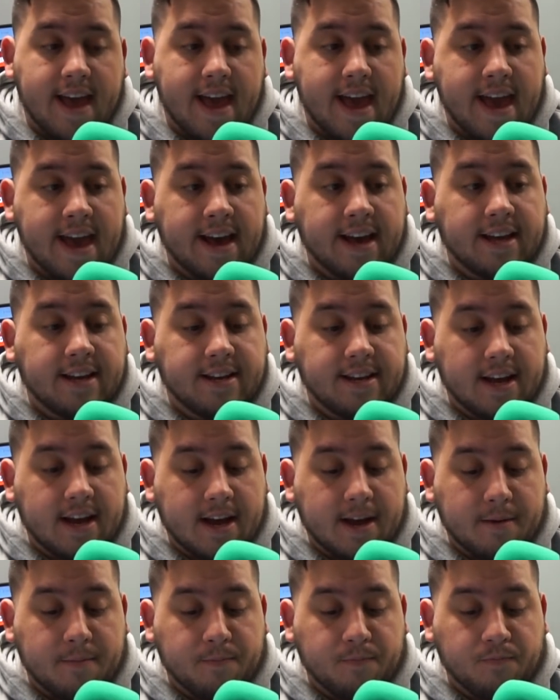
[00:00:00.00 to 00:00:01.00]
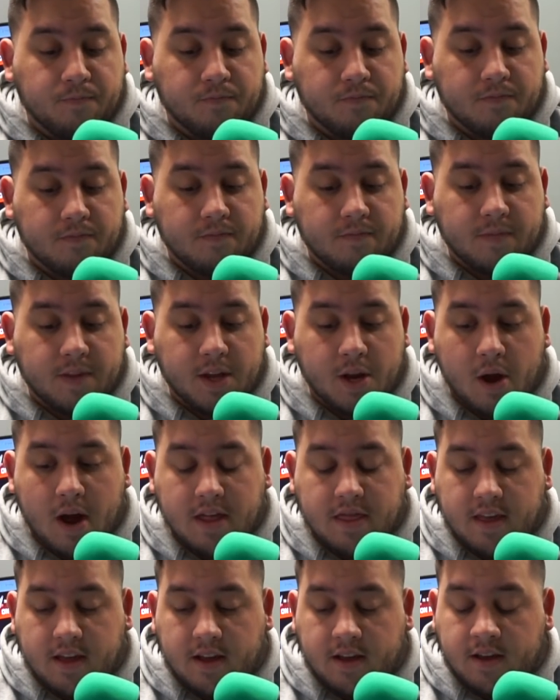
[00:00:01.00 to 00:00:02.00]
And, um, you know,
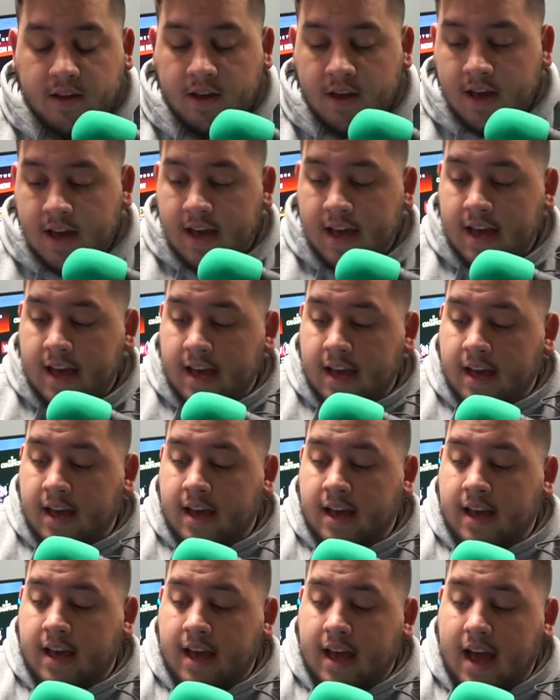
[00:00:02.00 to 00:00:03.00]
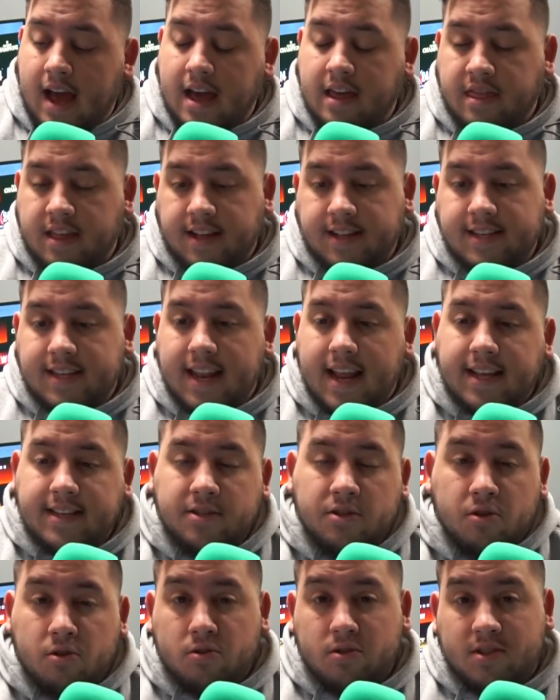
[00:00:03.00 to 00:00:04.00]
I think I think
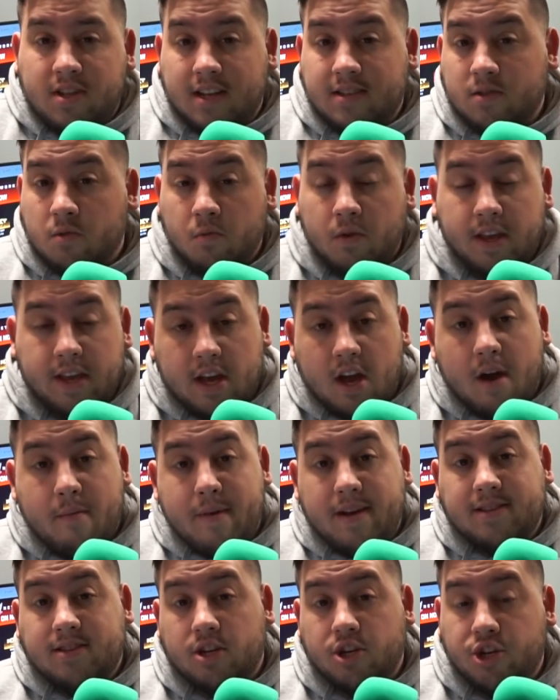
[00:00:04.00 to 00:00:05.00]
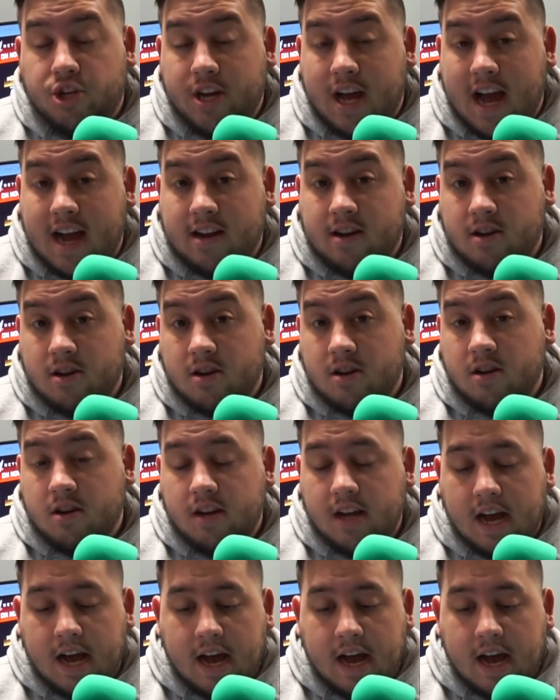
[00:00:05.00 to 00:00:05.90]
today's news doesn't really come as a shocker.